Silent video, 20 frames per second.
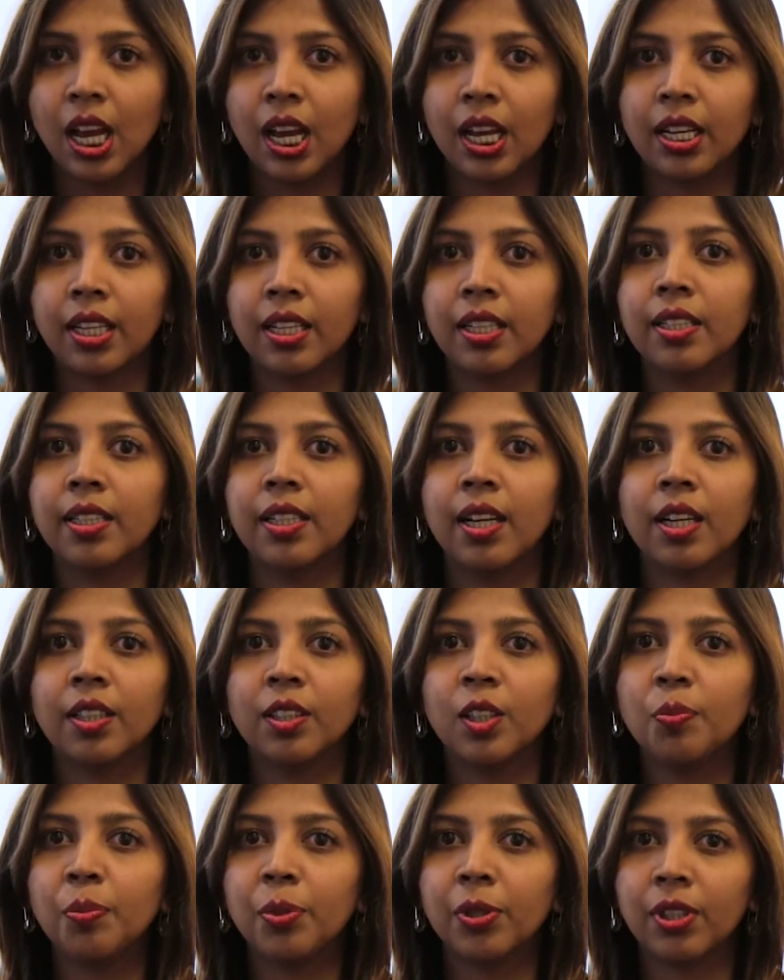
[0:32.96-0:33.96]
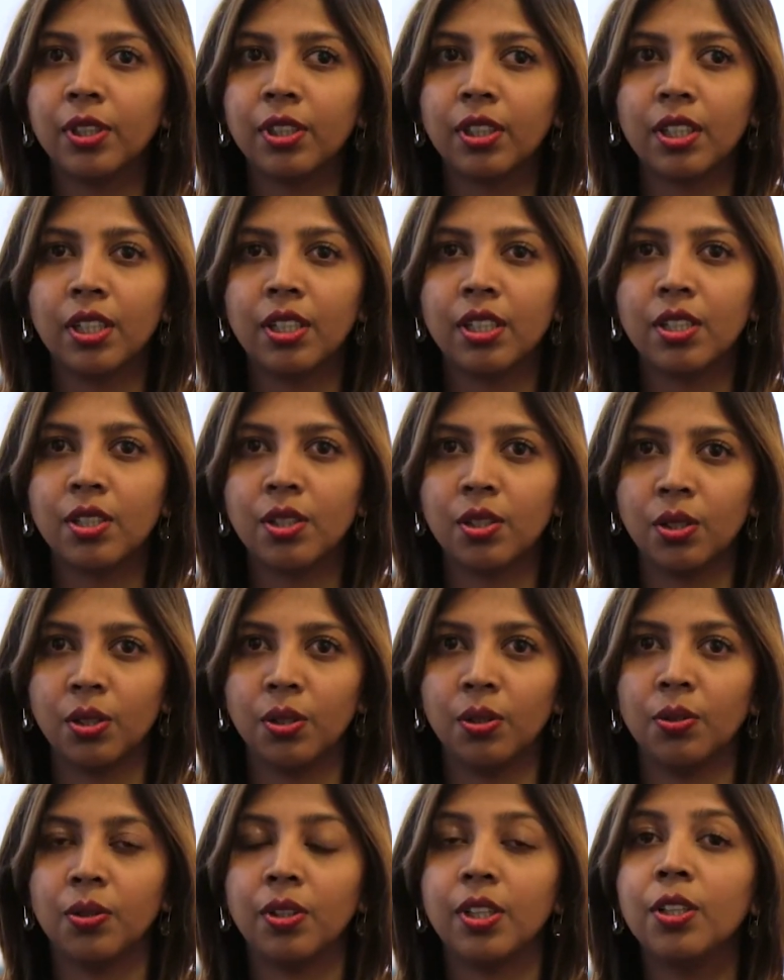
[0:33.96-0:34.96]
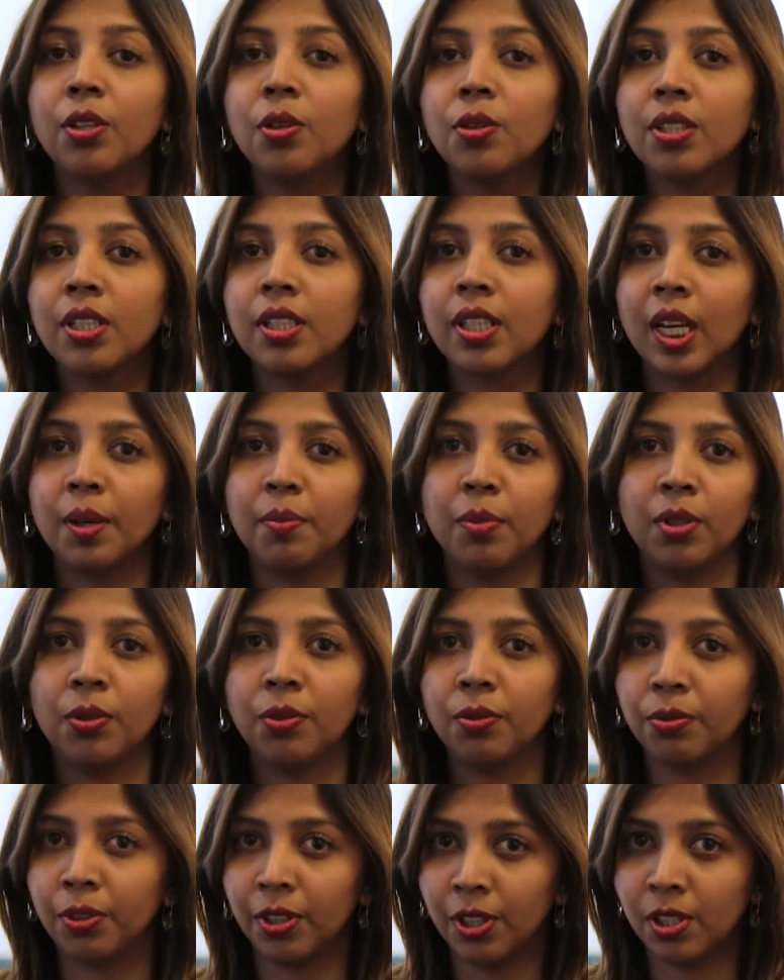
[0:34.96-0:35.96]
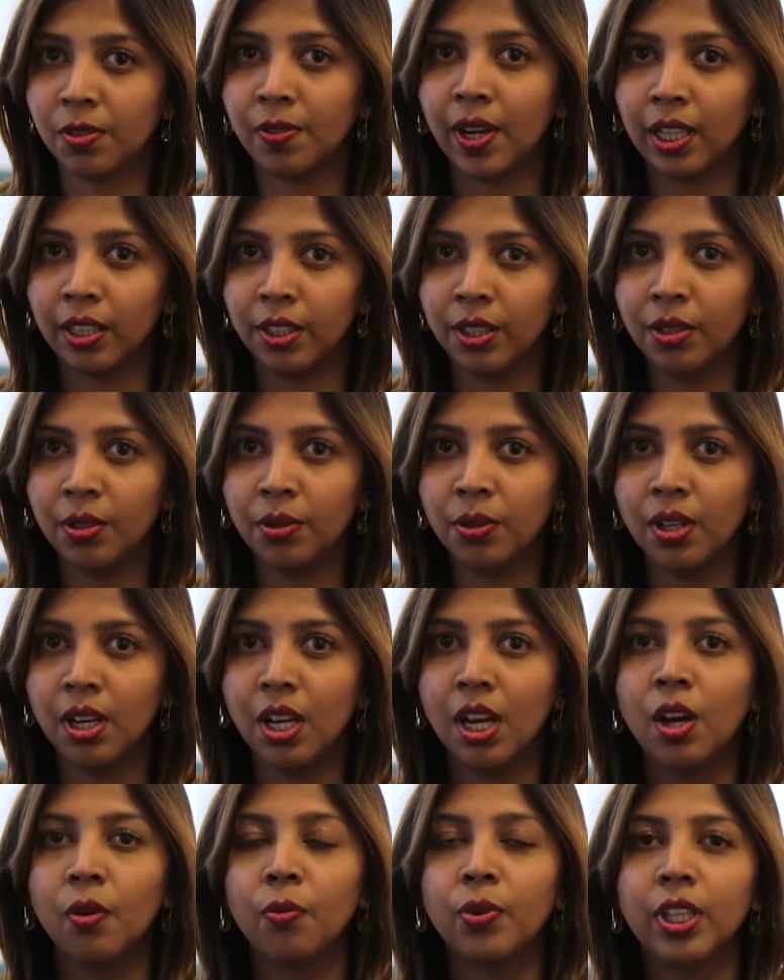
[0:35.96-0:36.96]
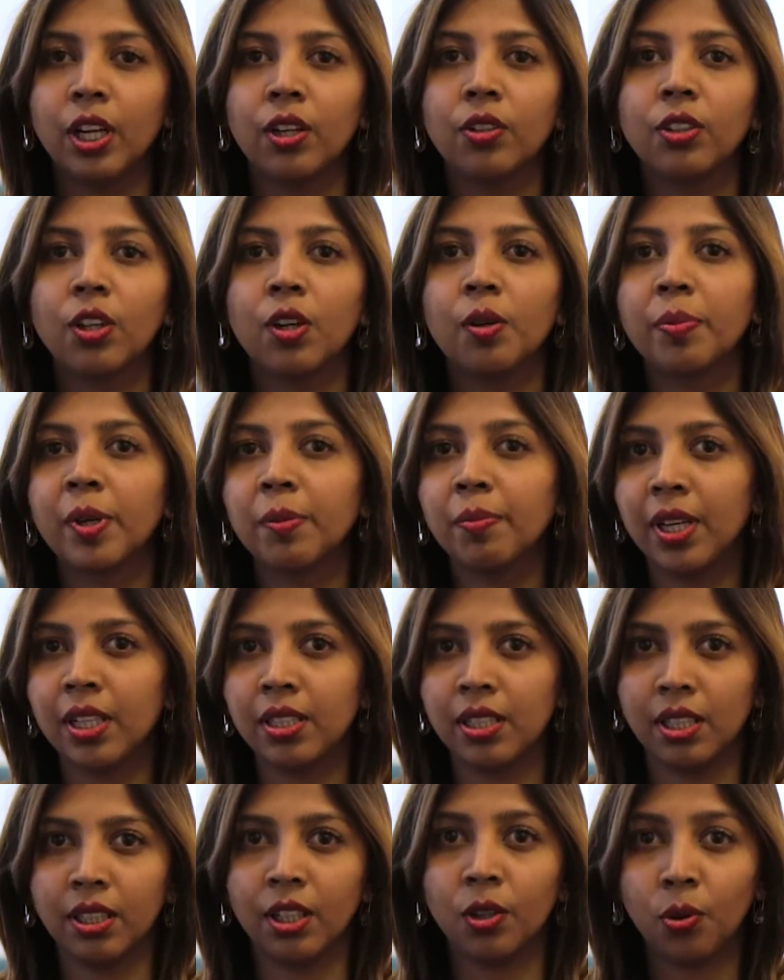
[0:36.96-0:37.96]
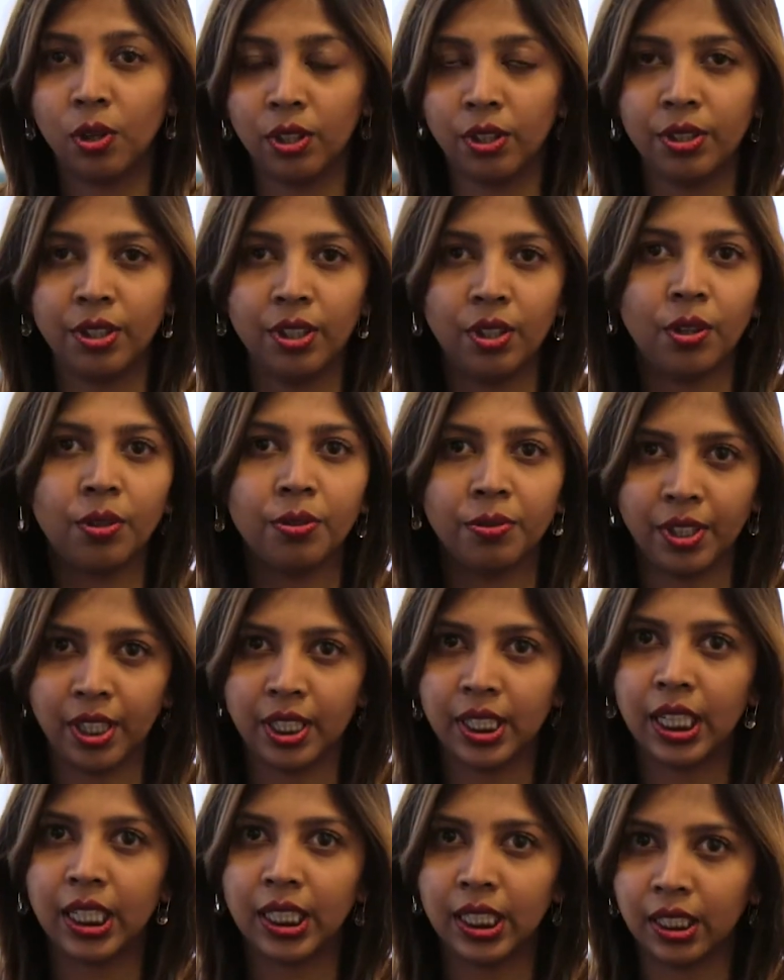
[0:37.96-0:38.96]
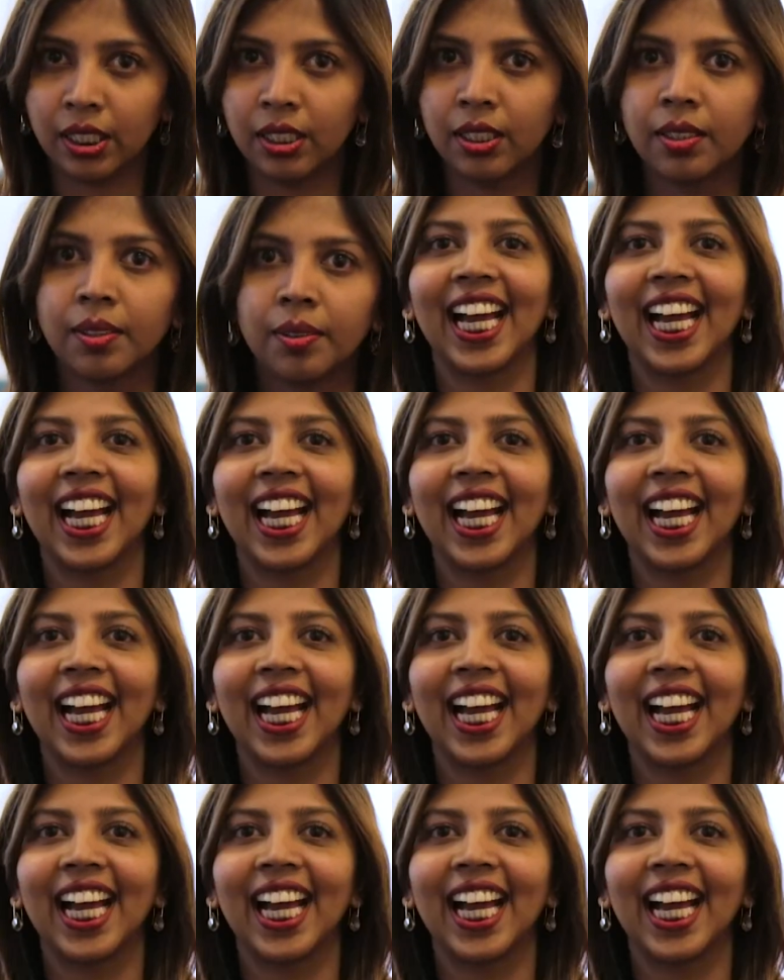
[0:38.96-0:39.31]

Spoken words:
And the other part is to reduce the time to first value without compromising the quality of their data.